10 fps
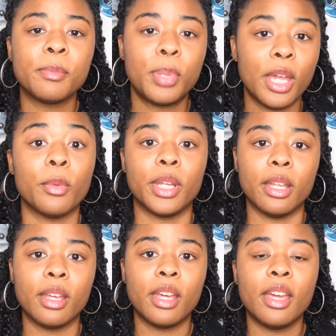
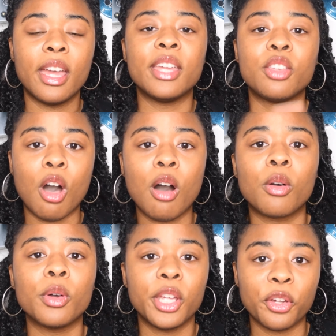Period. And y'all
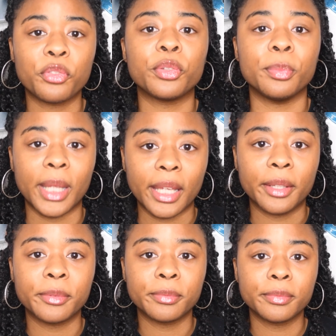going to hear from me.
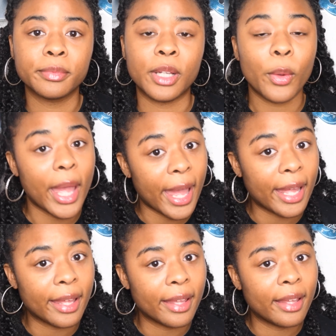
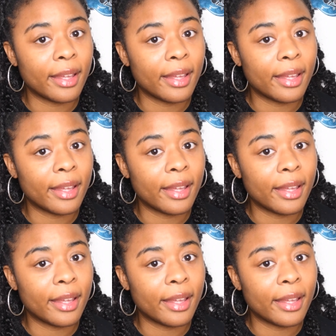Okay?